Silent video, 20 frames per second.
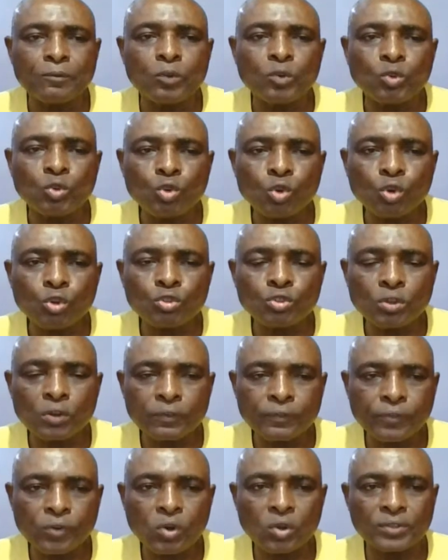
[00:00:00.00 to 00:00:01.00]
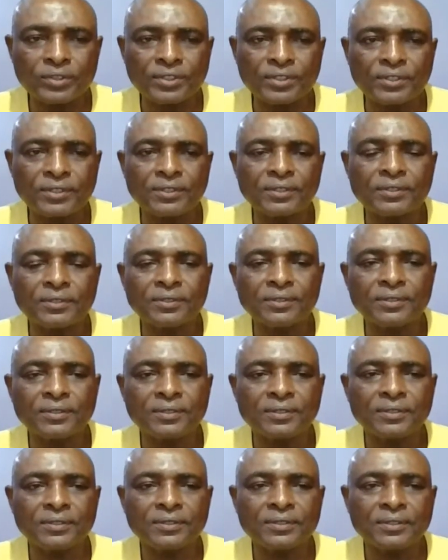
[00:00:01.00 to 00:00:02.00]
those of us
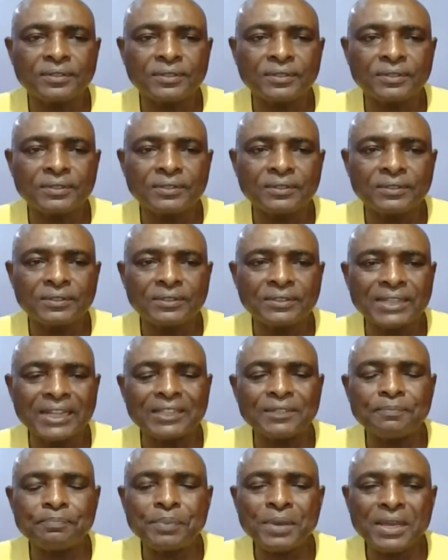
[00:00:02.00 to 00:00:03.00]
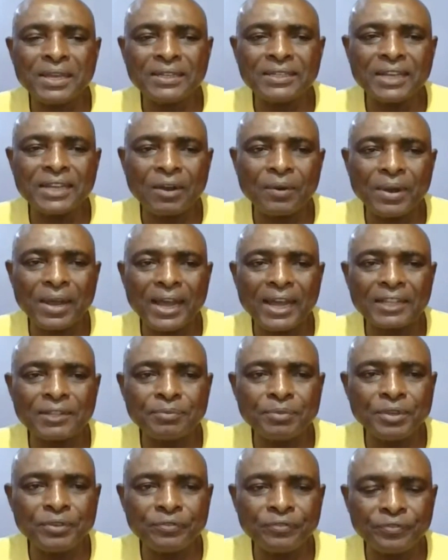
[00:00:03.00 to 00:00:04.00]
that paid our
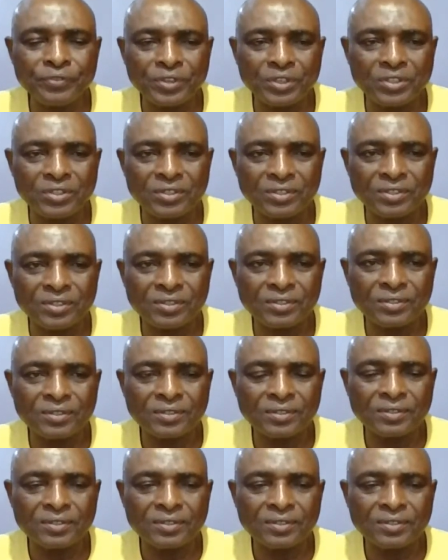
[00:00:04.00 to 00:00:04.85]
admin fees